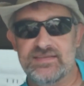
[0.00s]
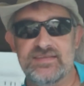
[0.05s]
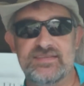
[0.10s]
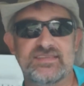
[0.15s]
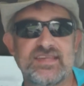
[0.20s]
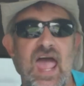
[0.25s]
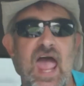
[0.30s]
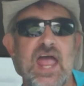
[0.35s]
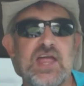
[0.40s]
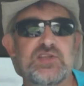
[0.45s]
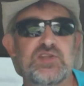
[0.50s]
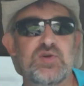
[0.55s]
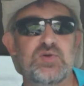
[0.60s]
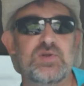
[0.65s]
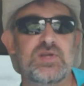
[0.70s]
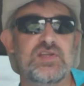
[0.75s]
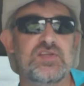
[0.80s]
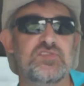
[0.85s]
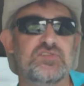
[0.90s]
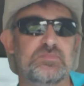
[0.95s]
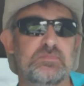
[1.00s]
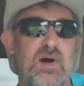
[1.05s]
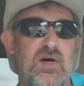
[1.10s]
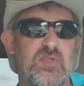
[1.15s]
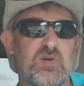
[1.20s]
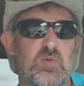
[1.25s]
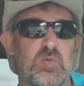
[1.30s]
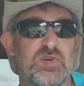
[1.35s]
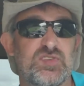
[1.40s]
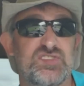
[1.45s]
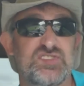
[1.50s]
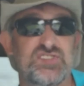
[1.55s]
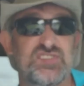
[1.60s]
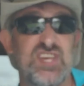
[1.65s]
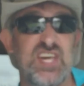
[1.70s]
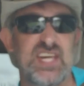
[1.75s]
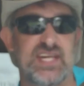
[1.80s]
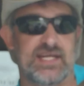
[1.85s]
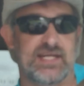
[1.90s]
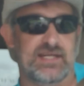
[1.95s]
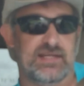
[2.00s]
this guy knew that his mother was sick.